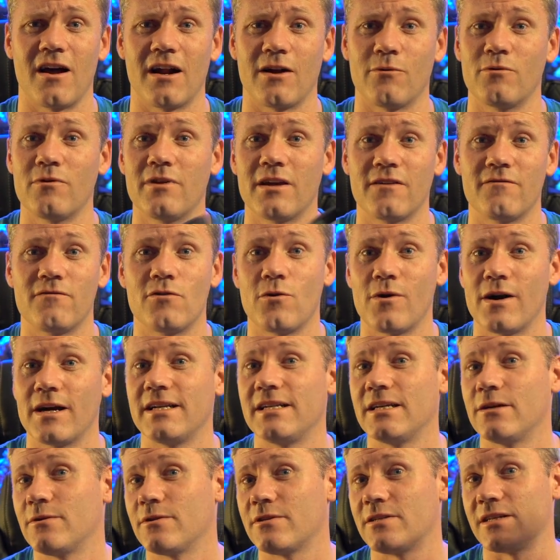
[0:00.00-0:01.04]
I really have no
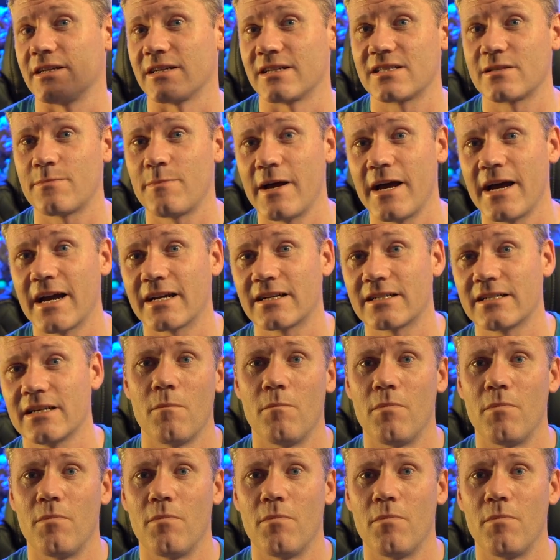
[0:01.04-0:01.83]
idea what to expect,